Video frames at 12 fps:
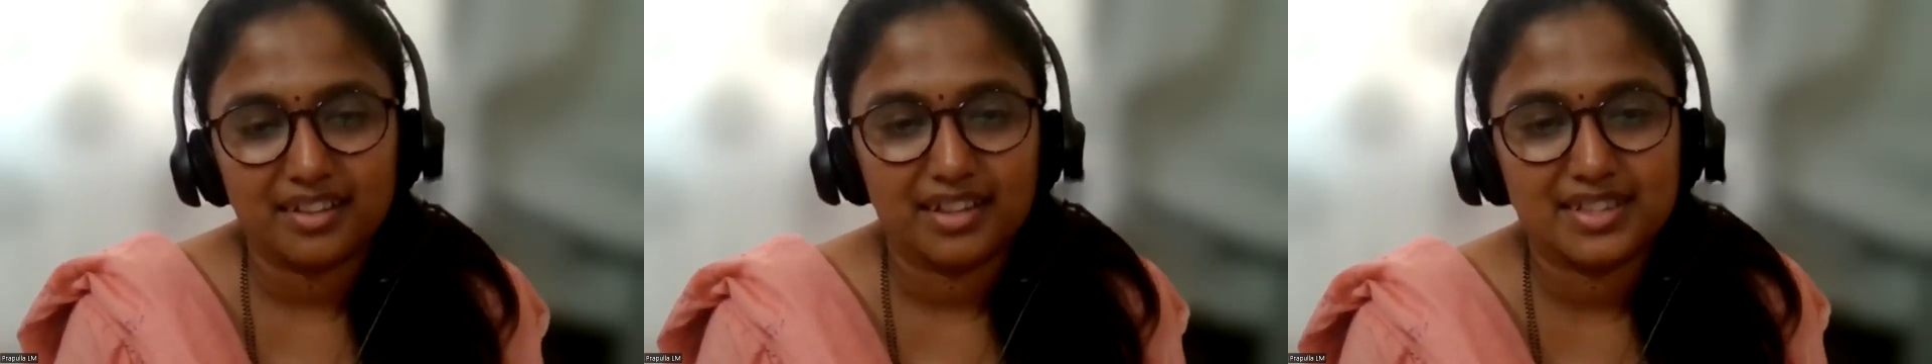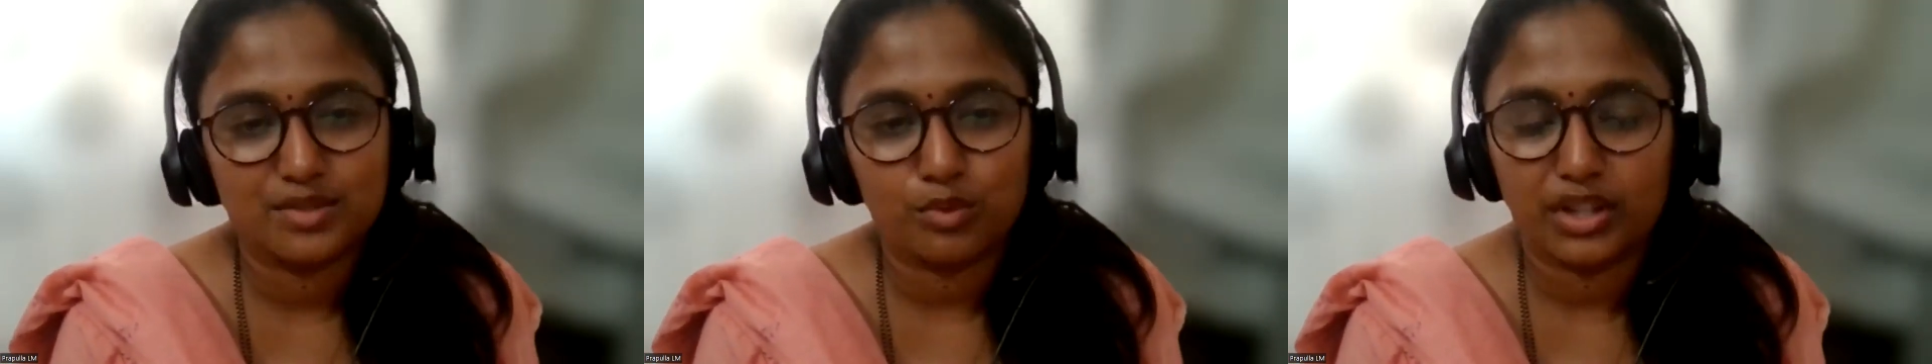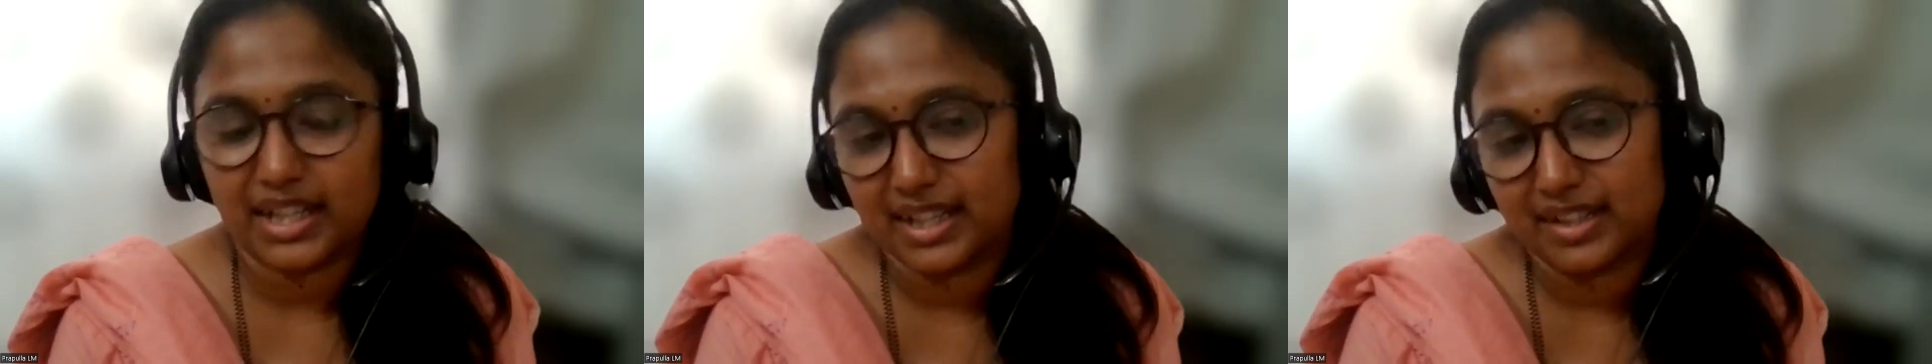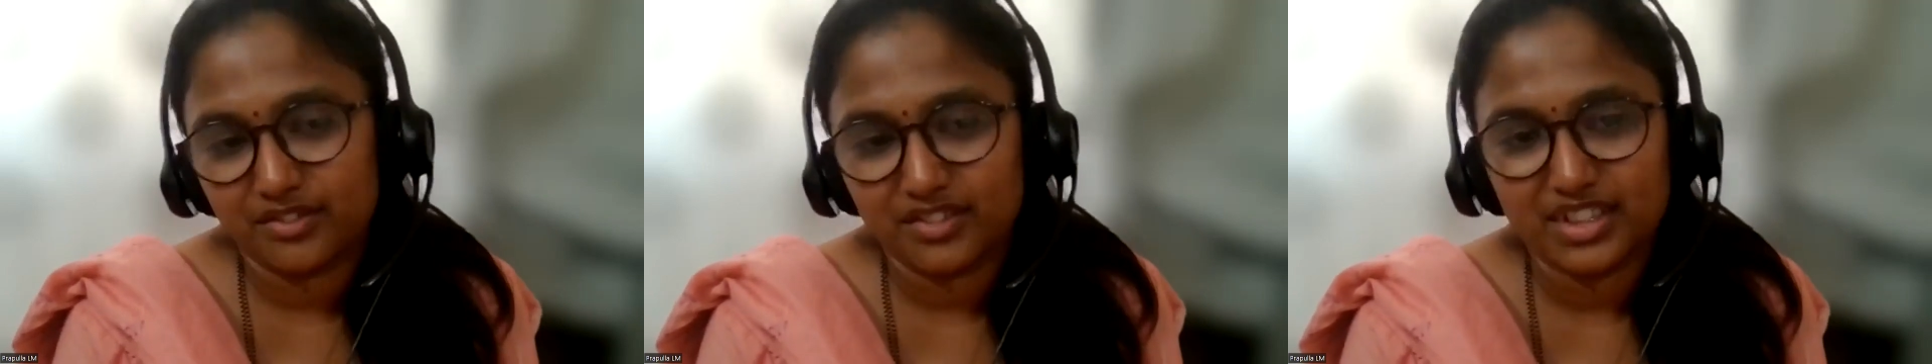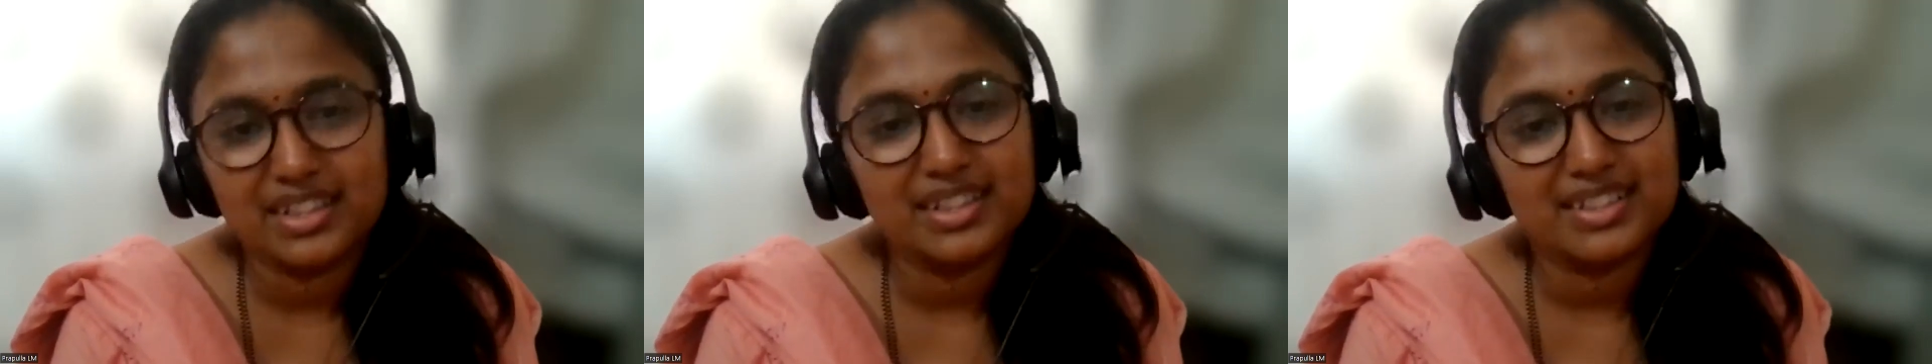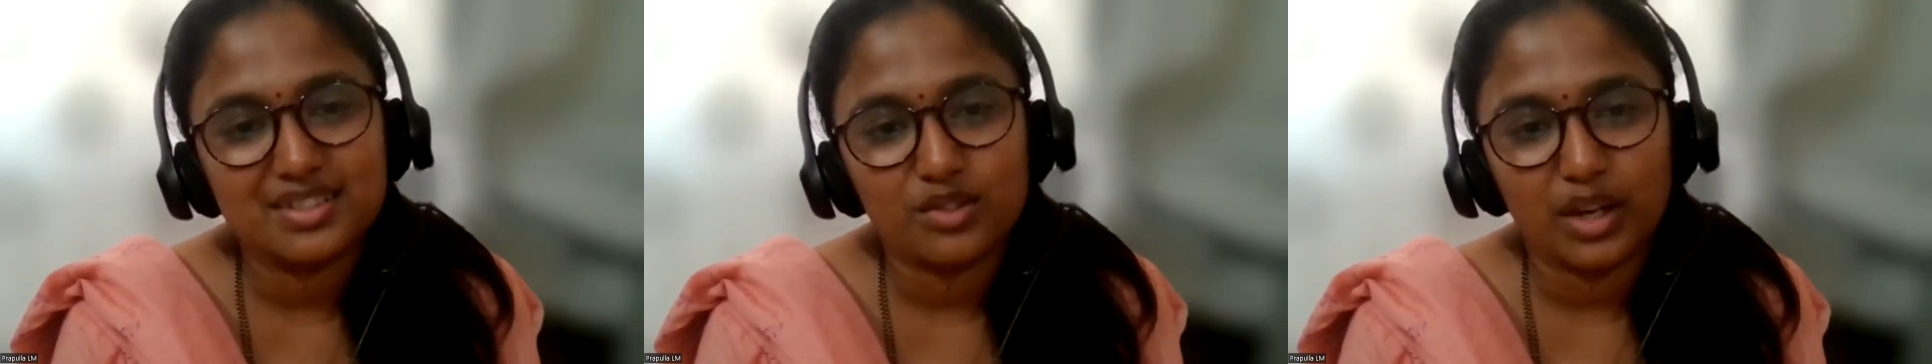is what I feel.
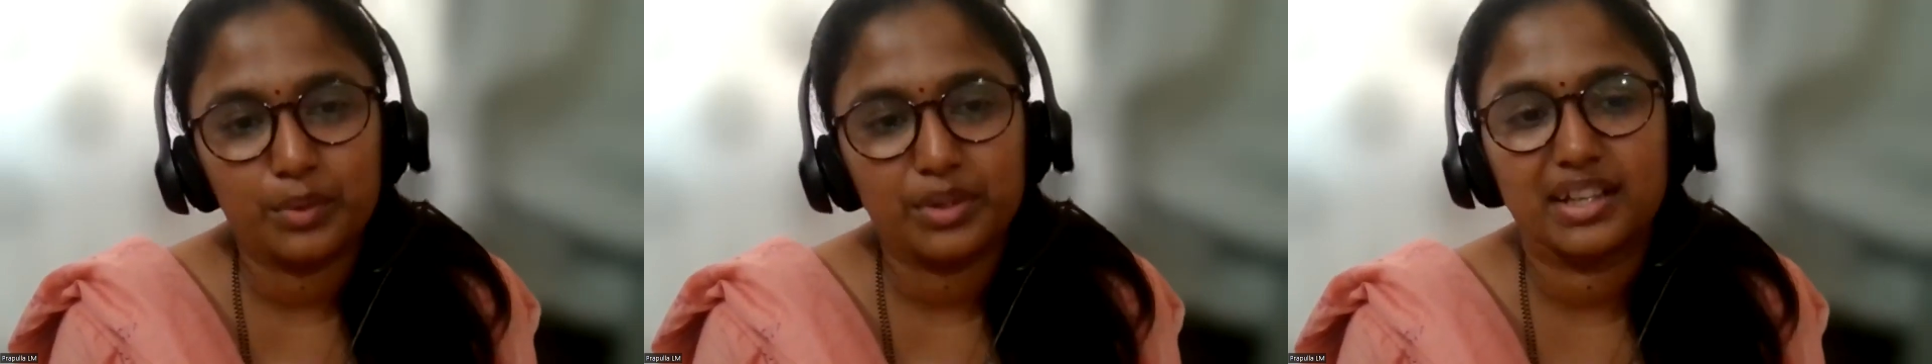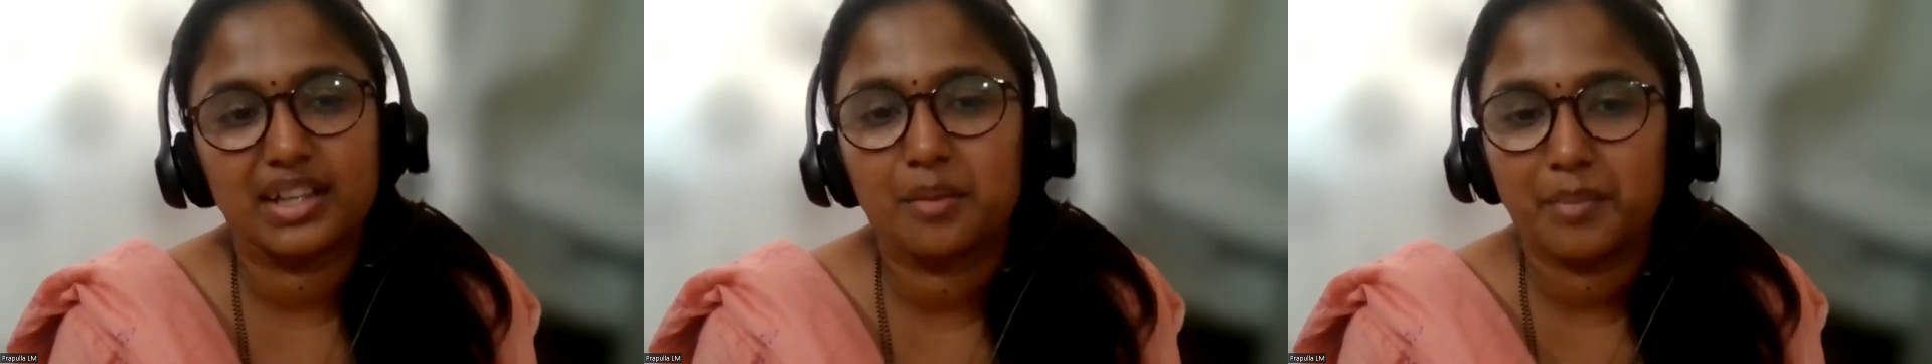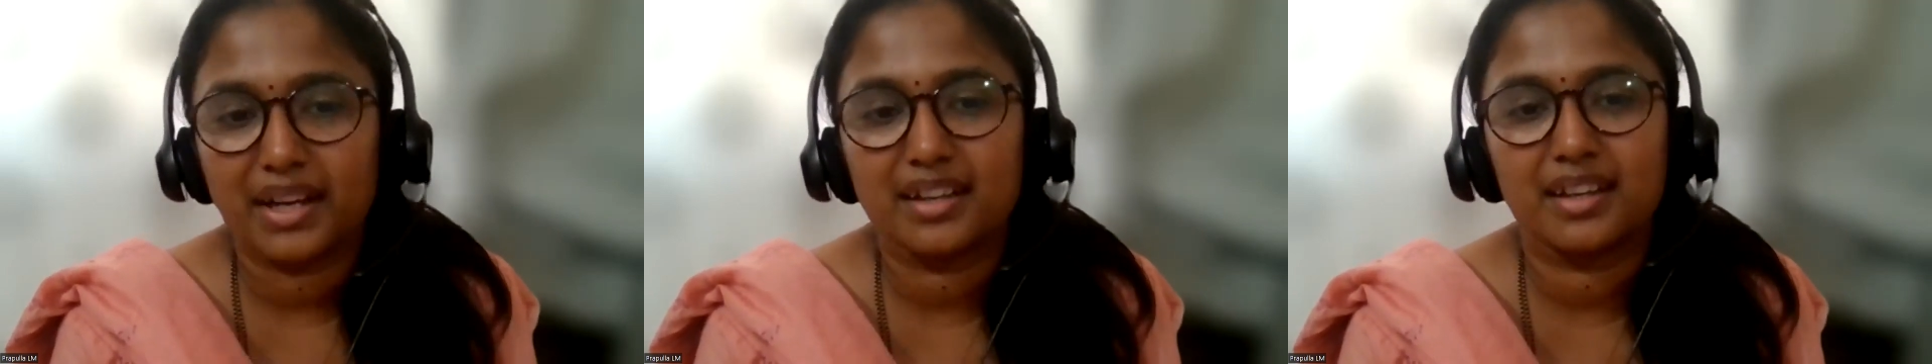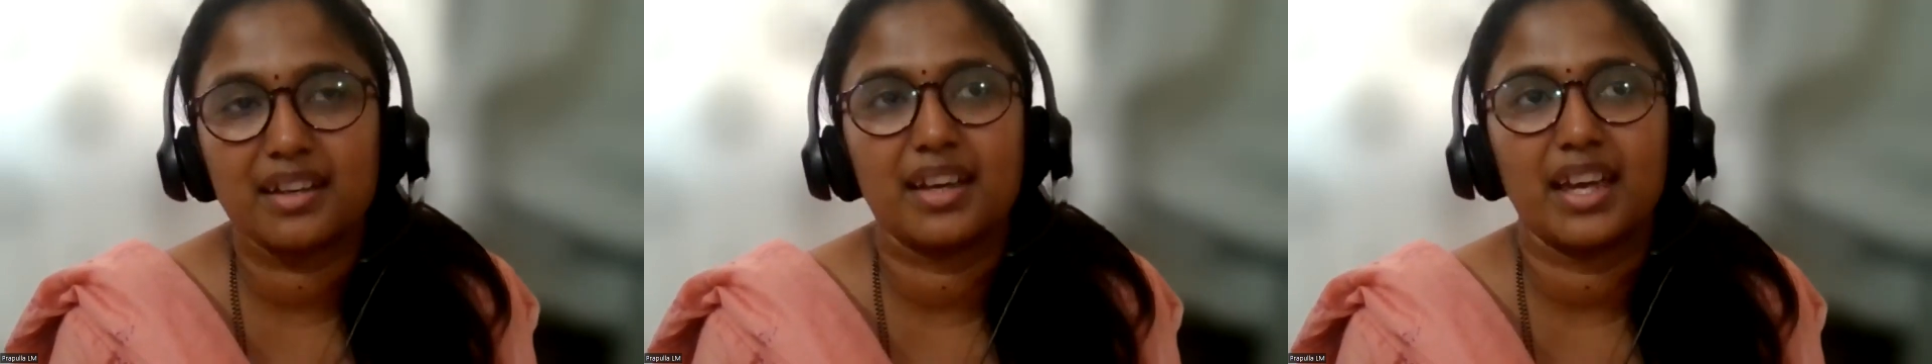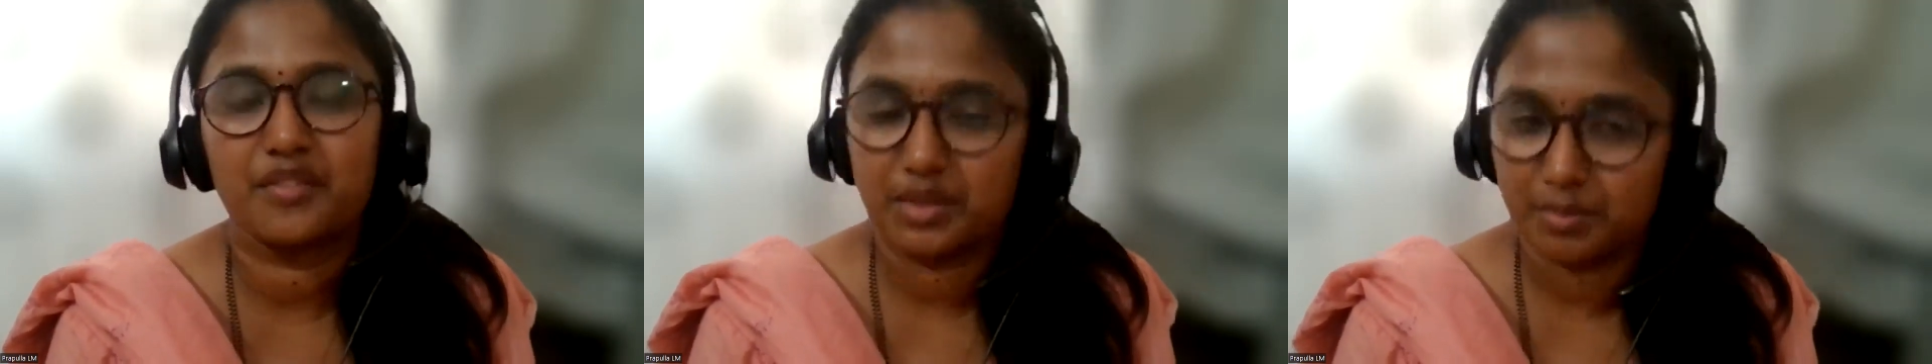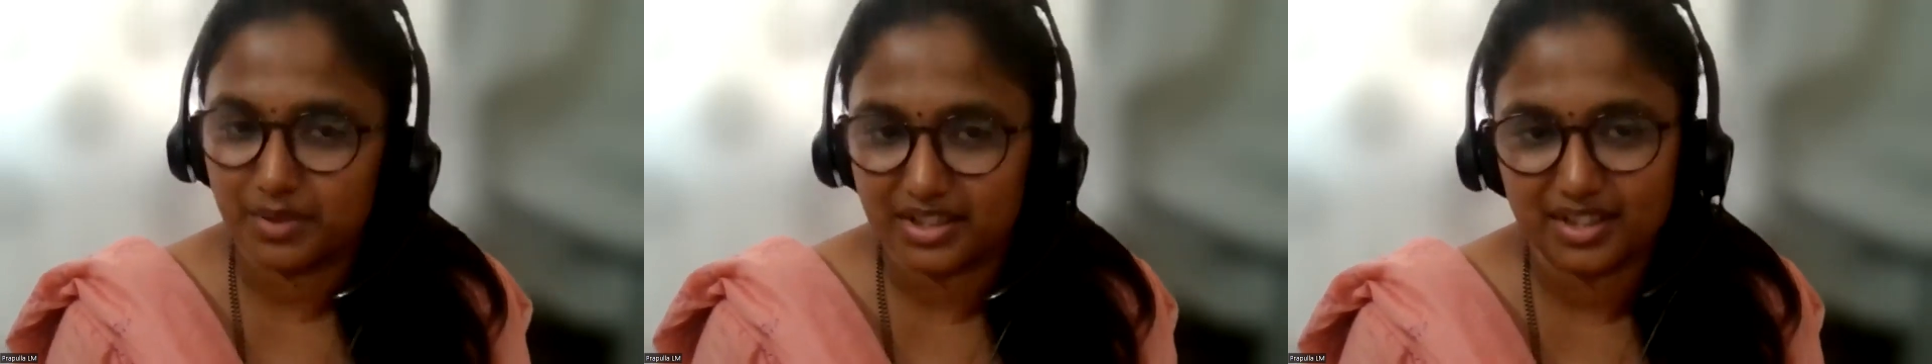So I would recommend
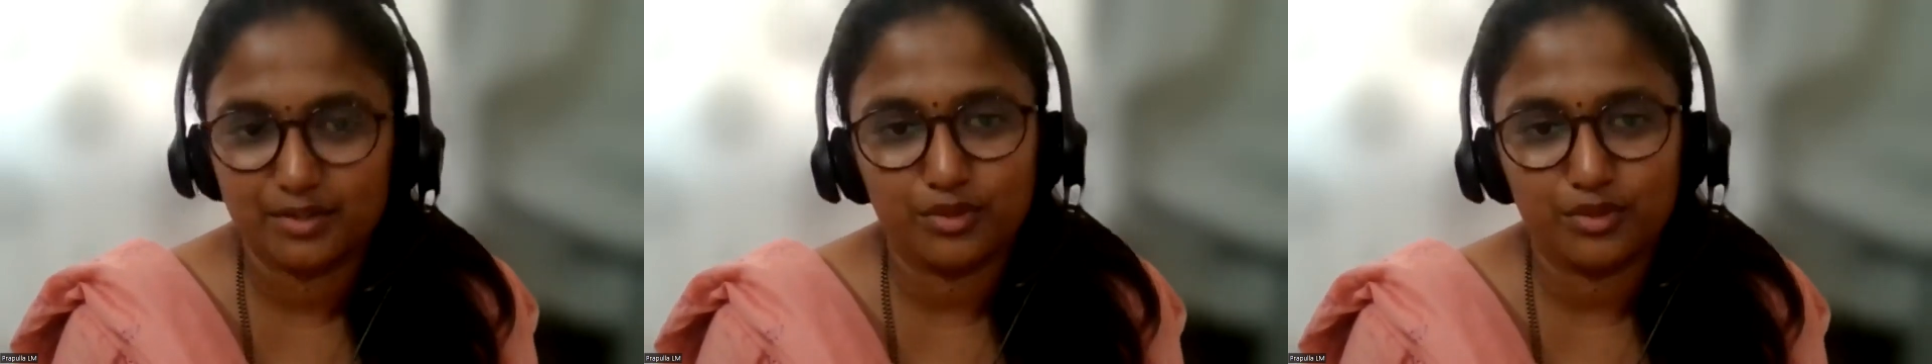everybody